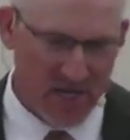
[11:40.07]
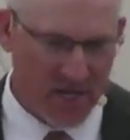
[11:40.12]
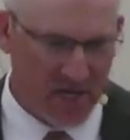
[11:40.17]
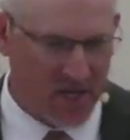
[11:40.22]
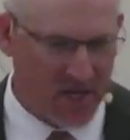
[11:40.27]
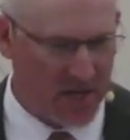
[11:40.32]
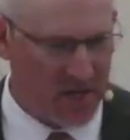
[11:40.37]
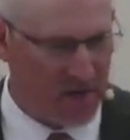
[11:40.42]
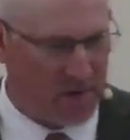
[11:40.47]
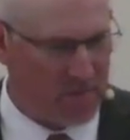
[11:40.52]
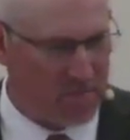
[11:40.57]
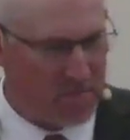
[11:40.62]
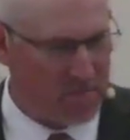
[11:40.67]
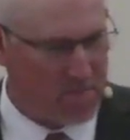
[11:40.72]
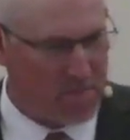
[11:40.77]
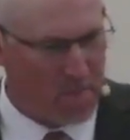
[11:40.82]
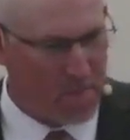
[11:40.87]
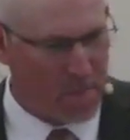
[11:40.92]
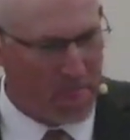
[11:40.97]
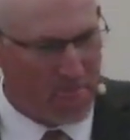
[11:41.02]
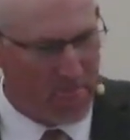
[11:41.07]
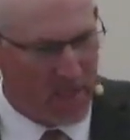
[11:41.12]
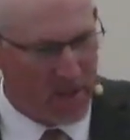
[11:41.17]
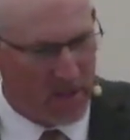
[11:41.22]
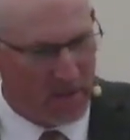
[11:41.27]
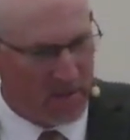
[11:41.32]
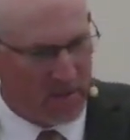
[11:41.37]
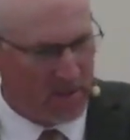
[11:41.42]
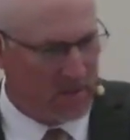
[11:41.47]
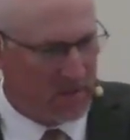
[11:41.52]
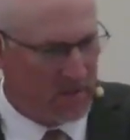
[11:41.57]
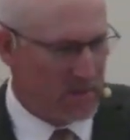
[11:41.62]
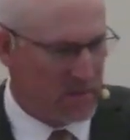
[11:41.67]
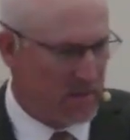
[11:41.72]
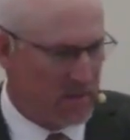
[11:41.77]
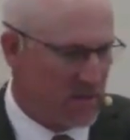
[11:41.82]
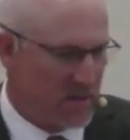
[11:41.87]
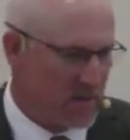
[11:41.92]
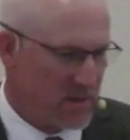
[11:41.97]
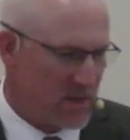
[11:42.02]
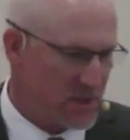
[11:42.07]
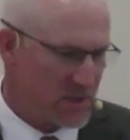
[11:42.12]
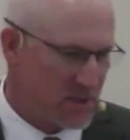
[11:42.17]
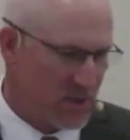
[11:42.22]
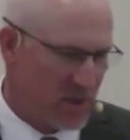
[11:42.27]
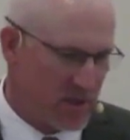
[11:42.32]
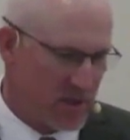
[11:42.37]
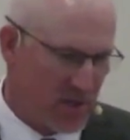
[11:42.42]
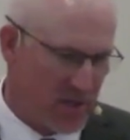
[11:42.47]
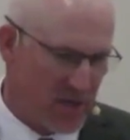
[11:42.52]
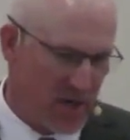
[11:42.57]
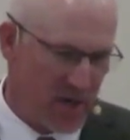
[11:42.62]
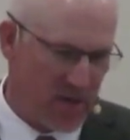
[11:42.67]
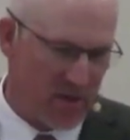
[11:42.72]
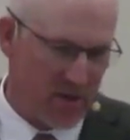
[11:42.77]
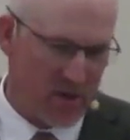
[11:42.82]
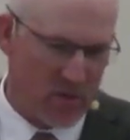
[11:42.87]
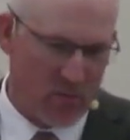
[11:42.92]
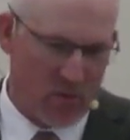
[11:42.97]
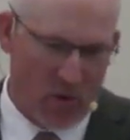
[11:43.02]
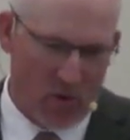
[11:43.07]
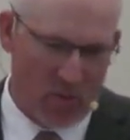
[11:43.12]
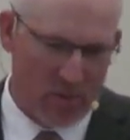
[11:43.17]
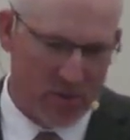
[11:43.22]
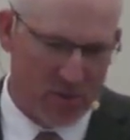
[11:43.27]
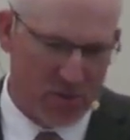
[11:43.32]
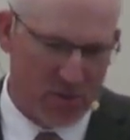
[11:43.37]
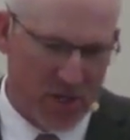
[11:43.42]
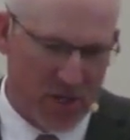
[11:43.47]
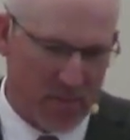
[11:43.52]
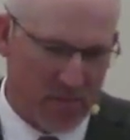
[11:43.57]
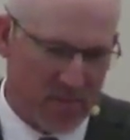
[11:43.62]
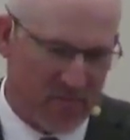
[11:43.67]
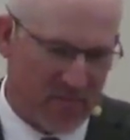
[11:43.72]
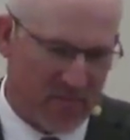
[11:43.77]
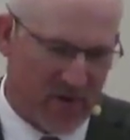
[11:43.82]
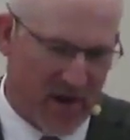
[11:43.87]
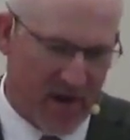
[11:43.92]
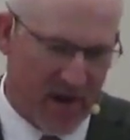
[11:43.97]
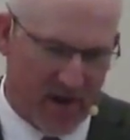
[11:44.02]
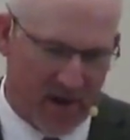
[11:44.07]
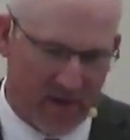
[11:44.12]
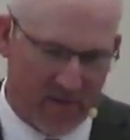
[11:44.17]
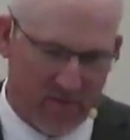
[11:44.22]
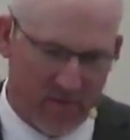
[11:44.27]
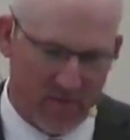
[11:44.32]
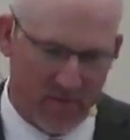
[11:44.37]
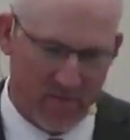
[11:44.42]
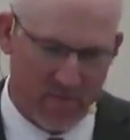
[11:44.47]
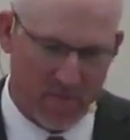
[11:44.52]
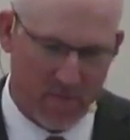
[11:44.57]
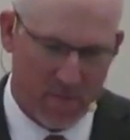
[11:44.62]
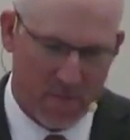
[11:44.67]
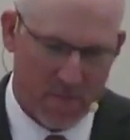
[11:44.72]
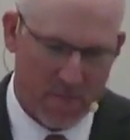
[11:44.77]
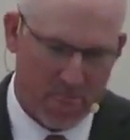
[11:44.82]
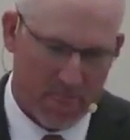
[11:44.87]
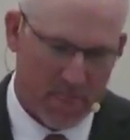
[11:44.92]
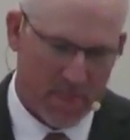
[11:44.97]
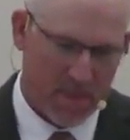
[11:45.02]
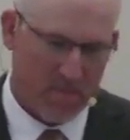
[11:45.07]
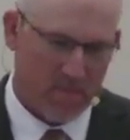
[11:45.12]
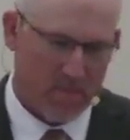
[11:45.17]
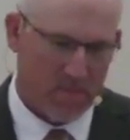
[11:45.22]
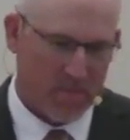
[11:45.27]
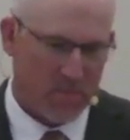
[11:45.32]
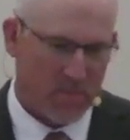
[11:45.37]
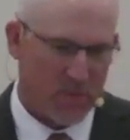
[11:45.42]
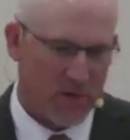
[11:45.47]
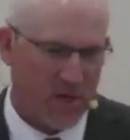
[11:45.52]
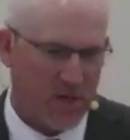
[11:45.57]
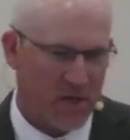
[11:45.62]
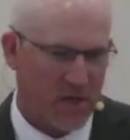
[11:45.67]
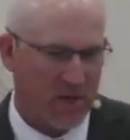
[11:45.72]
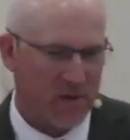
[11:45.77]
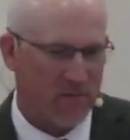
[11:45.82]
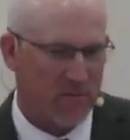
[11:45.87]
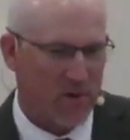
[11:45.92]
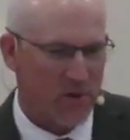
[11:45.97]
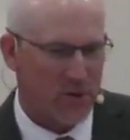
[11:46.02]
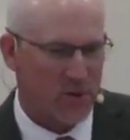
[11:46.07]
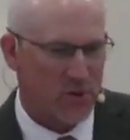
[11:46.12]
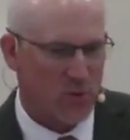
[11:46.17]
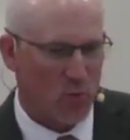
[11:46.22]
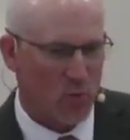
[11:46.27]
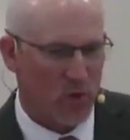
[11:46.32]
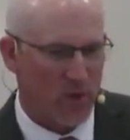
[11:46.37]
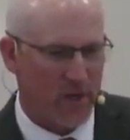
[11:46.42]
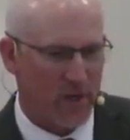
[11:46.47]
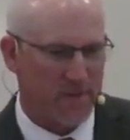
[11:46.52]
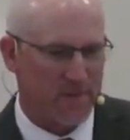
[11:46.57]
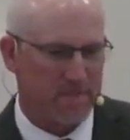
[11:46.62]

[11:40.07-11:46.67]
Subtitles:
Him. Let's look together at Romans chapter 5, beginning in verse 1.